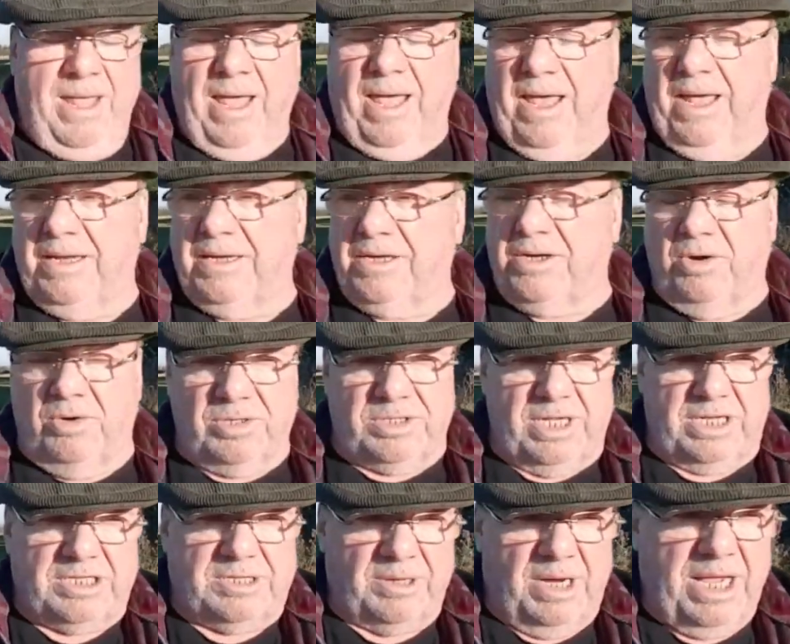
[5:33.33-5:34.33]
And of course
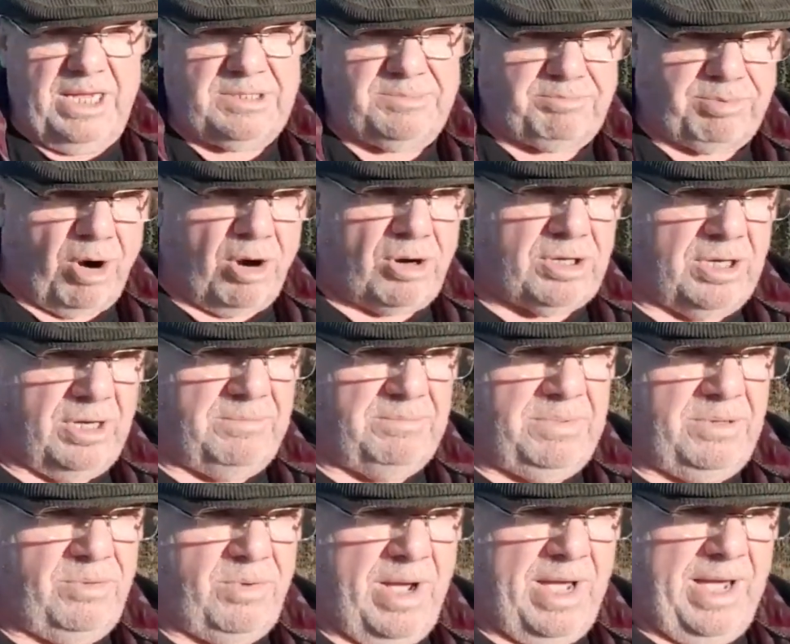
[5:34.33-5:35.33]
it's
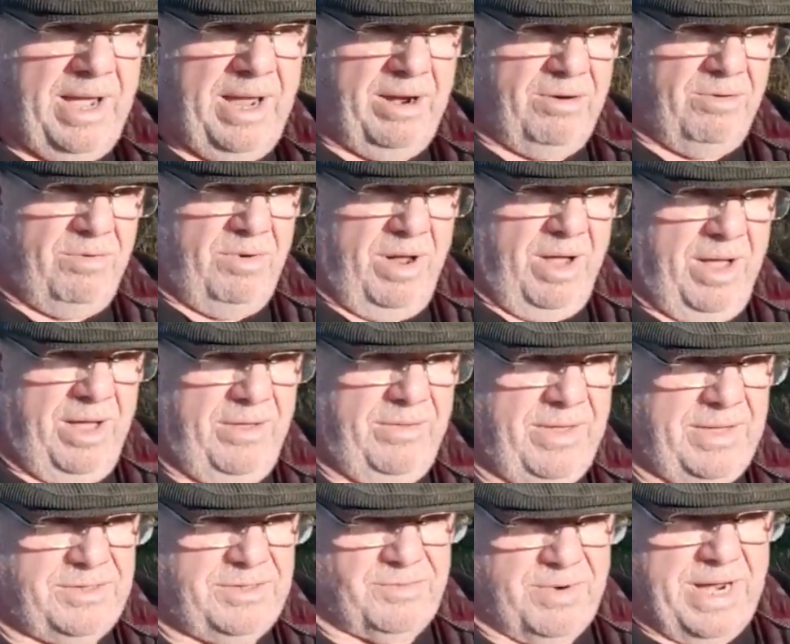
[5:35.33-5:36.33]
Brockham where
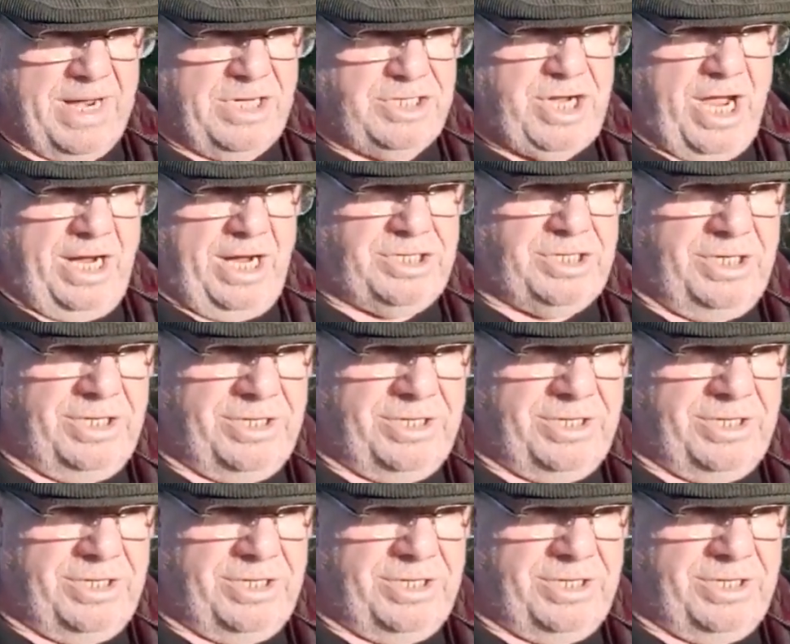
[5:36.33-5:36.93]
there's re-injection